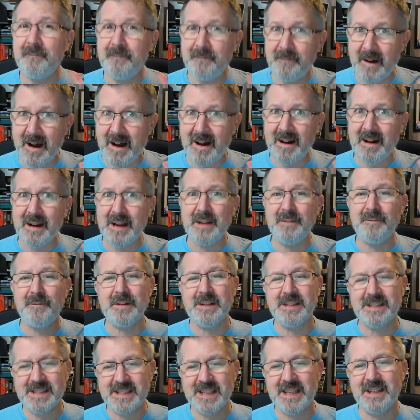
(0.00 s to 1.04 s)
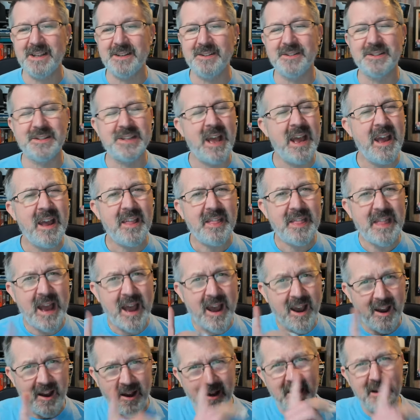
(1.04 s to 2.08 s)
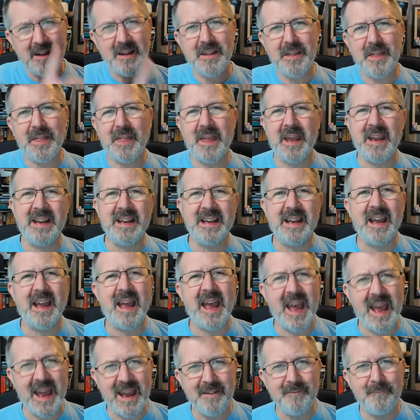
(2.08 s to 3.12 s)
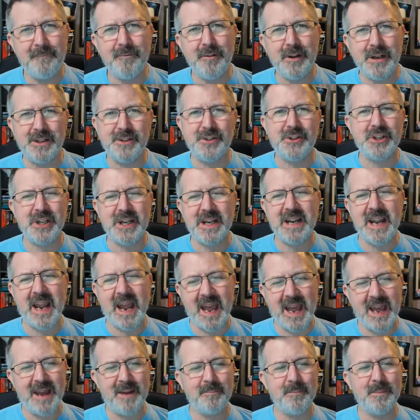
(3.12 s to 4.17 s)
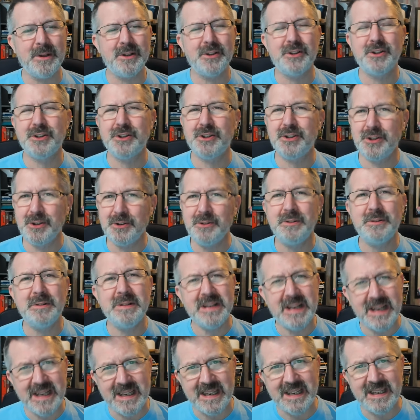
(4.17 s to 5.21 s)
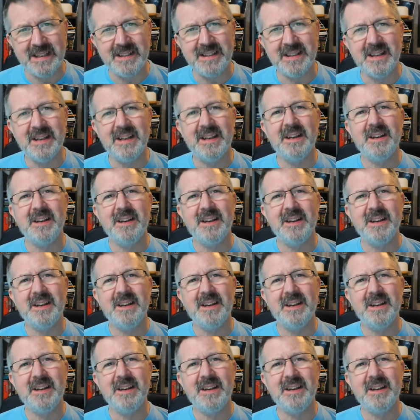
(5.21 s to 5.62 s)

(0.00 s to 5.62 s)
five skills that I think every GM should need